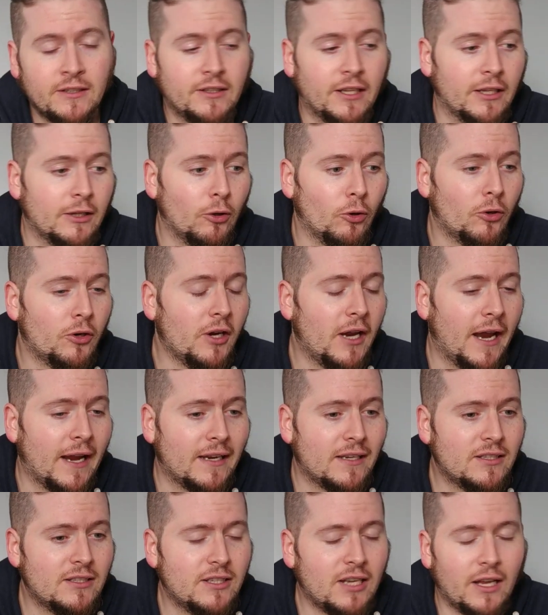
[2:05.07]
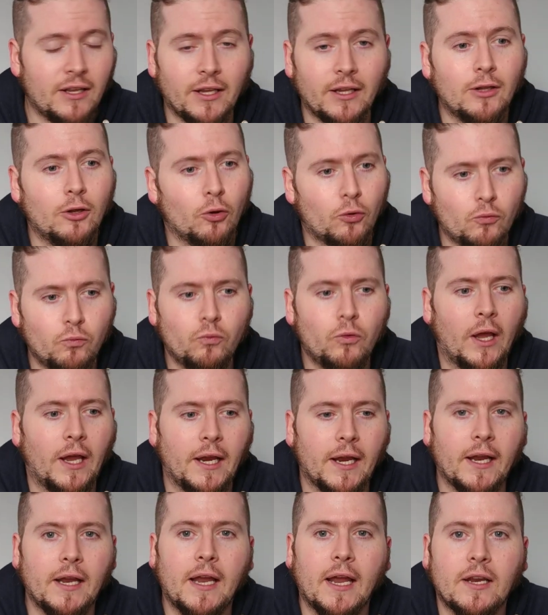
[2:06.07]
They look they look
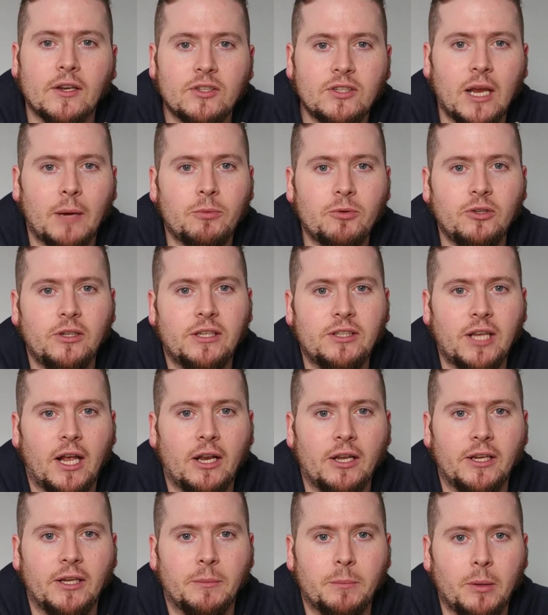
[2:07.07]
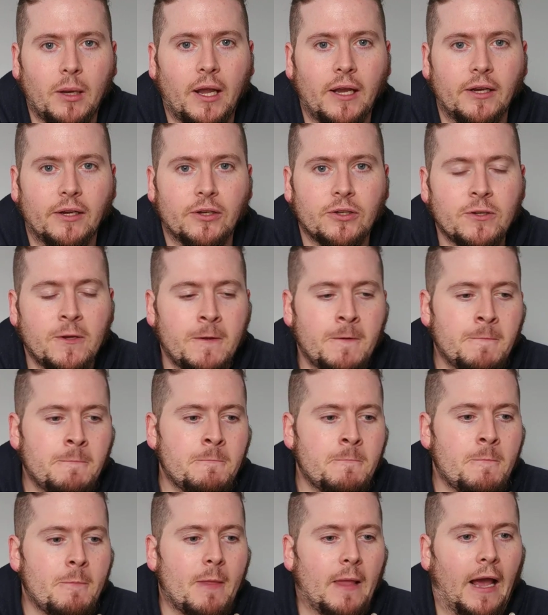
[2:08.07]
like exceptionally talented players,
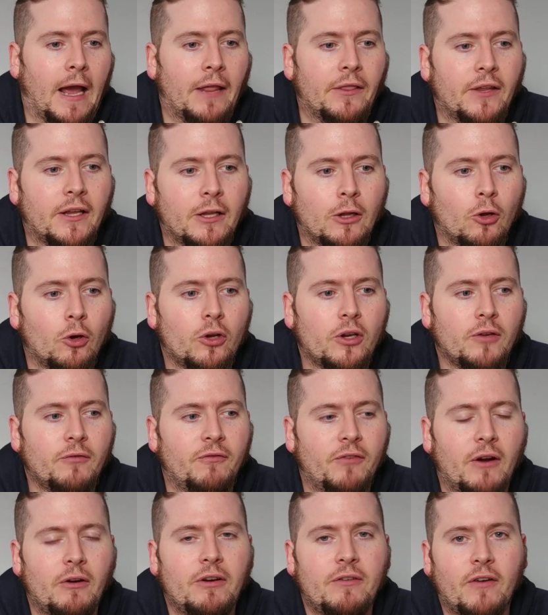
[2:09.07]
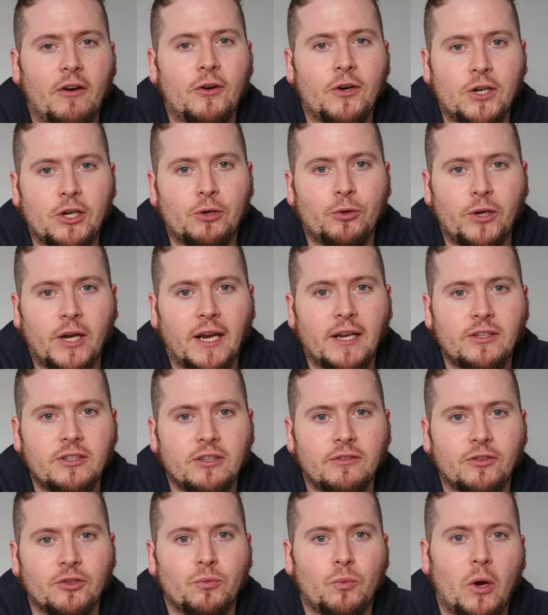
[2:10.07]
and they look very, very
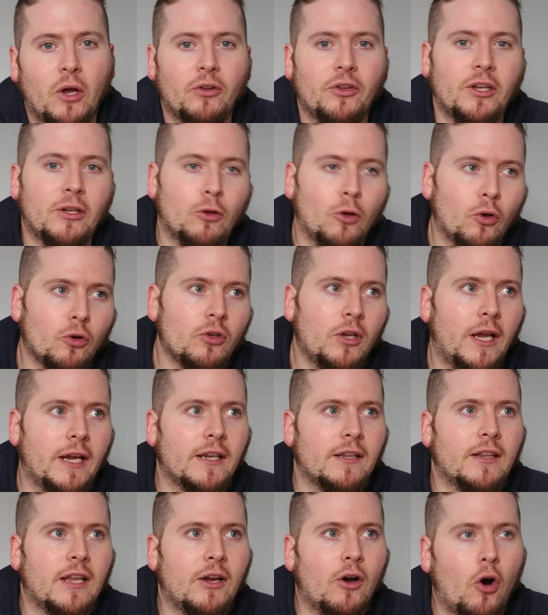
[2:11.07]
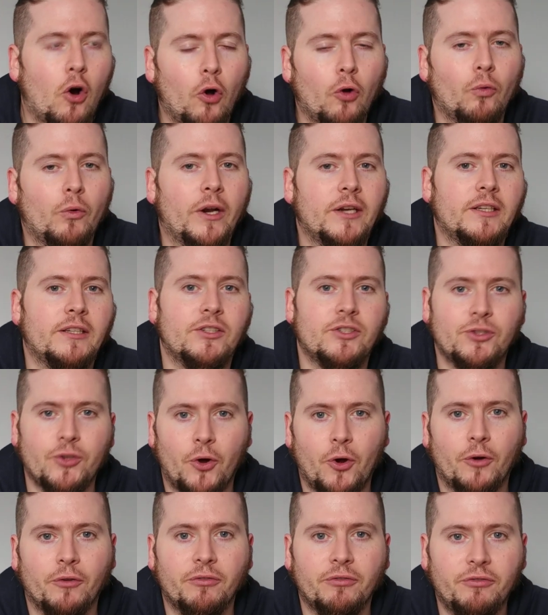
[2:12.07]
creative as well. They look like they already
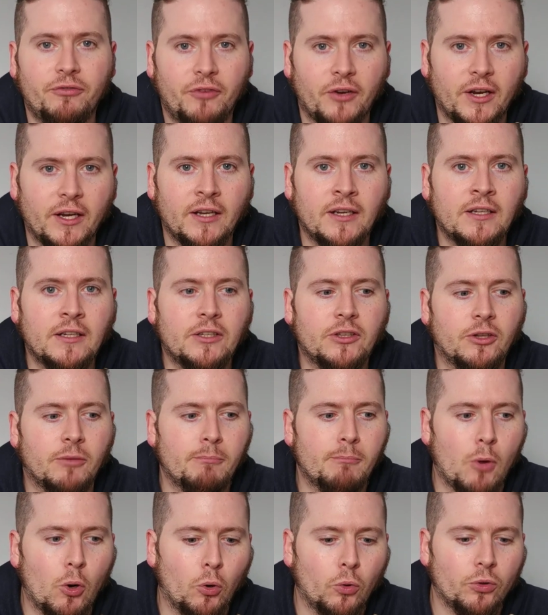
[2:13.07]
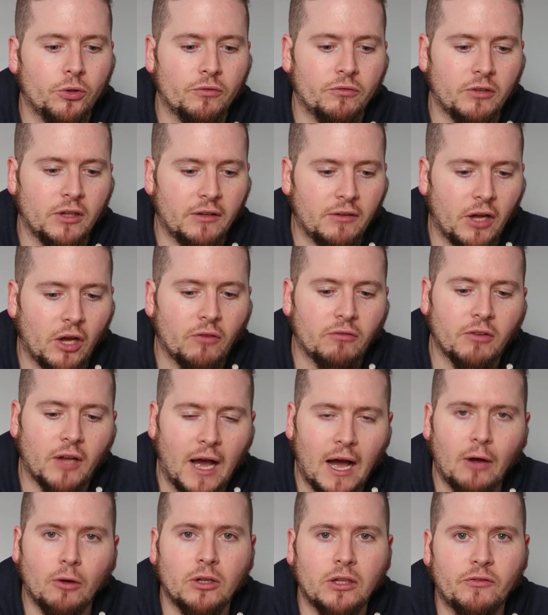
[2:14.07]
sort of fit the mould of
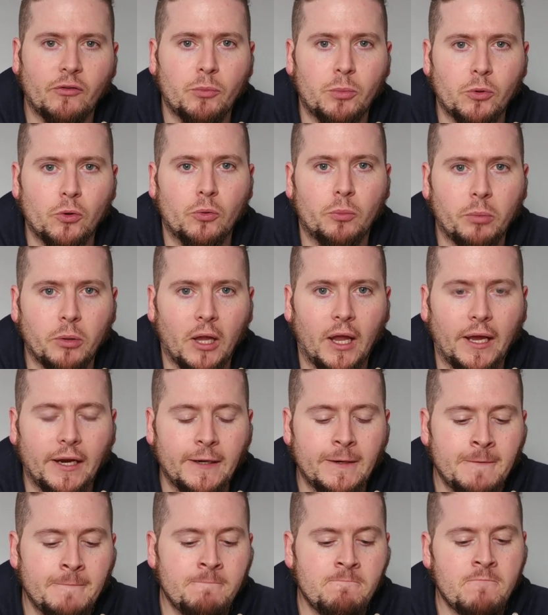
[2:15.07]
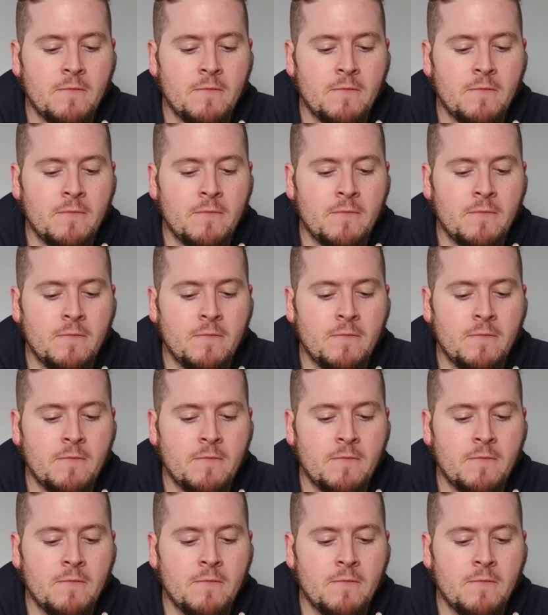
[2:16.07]
how Liverpool play.